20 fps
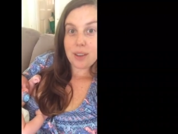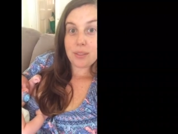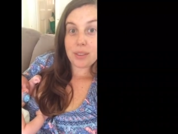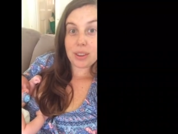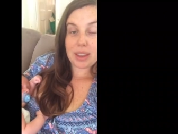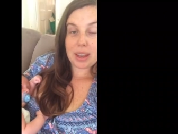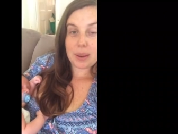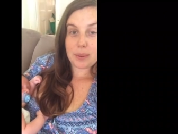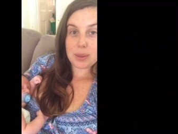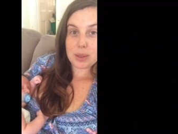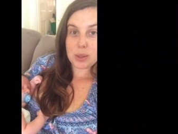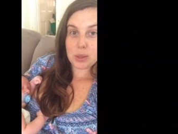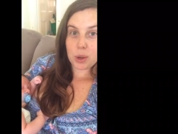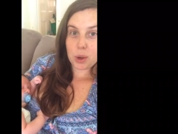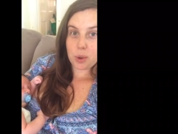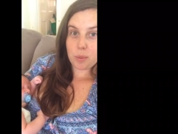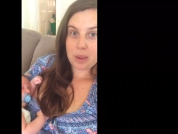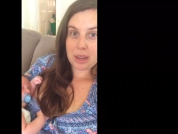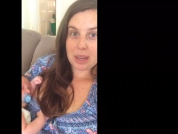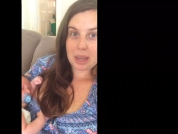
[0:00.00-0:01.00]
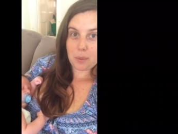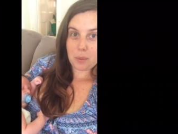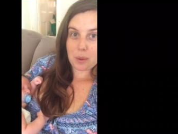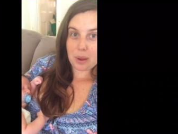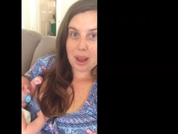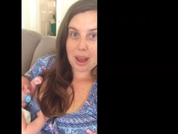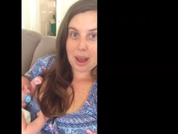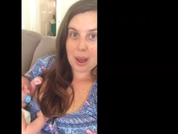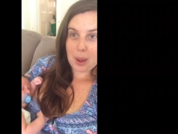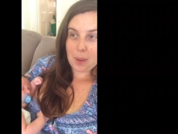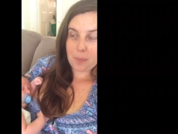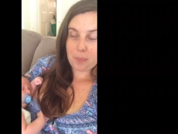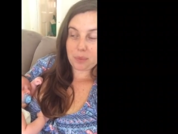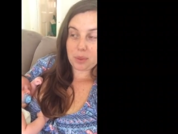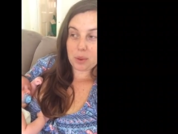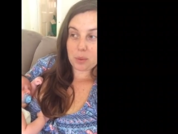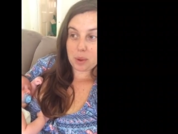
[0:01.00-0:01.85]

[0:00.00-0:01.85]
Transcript: that there were so many um,